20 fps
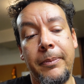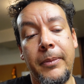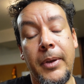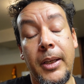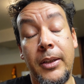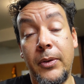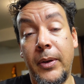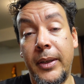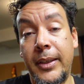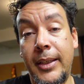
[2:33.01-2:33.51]

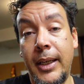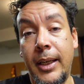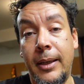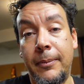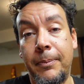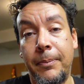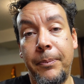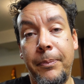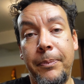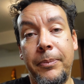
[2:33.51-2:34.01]
And so I did.
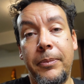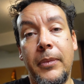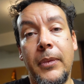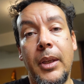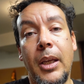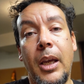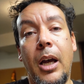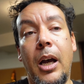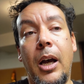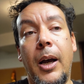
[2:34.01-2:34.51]

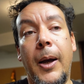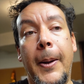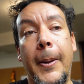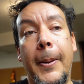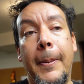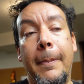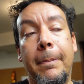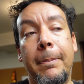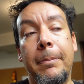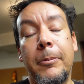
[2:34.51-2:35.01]

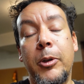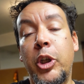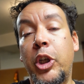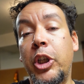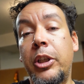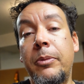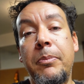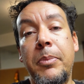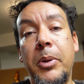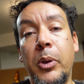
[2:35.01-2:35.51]

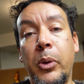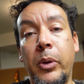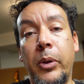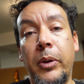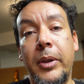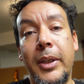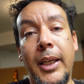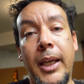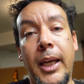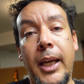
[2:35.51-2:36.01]
Couldn't
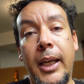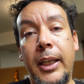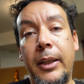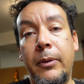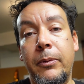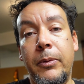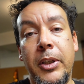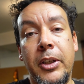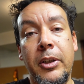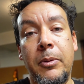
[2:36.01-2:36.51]
build any
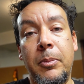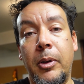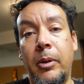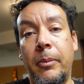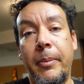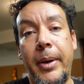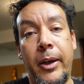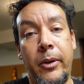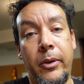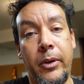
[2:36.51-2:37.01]
reasonable
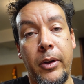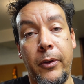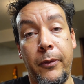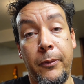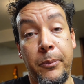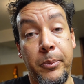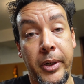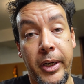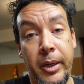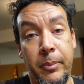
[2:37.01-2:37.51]
amount
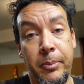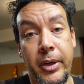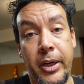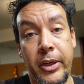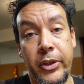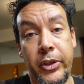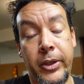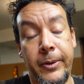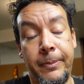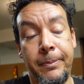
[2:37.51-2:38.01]
of brake
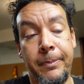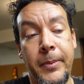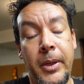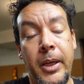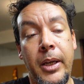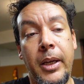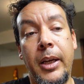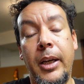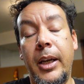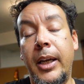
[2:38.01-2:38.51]
pressure.
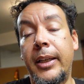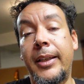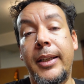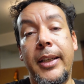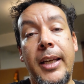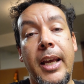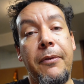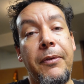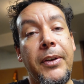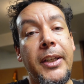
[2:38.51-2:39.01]
Didn't
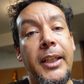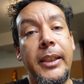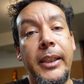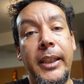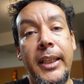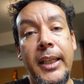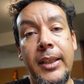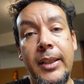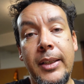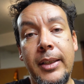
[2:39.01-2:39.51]
have any
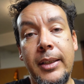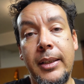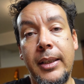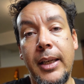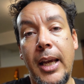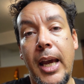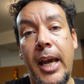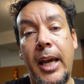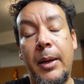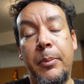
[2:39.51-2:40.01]
leaks.
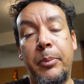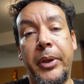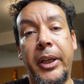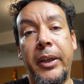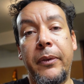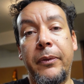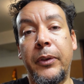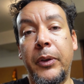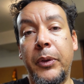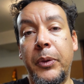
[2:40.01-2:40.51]
I had brake
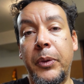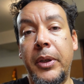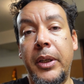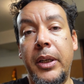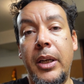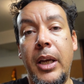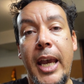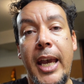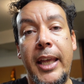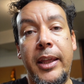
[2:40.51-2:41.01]

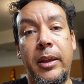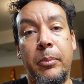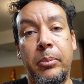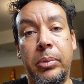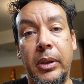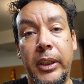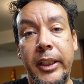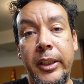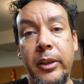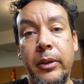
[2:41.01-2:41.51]
fluid at the
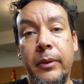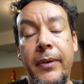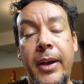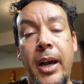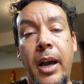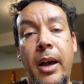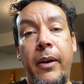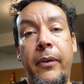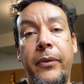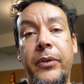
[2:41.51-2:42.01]
bleeder
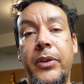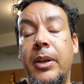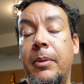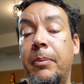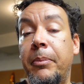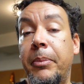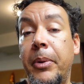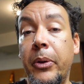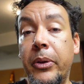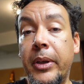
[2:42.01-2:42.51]
valves in
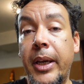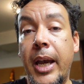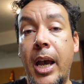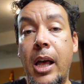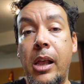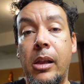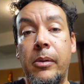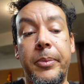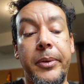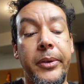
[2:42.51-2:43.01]
both
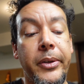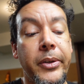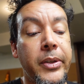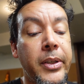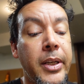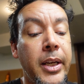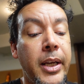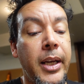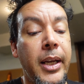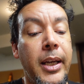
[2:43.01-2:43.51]
calipers.
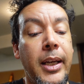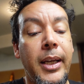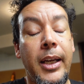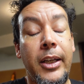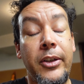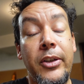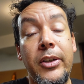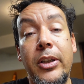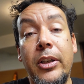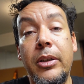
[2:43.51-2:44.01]
I
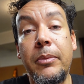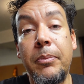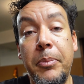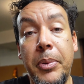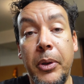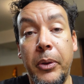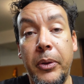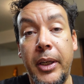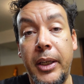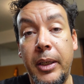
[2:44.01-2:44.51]
just couldn't
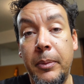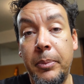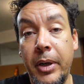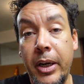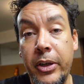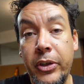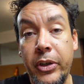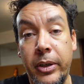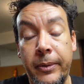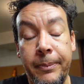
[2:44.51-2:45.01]
build any
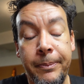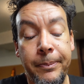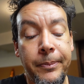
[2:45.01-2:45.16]
pressure.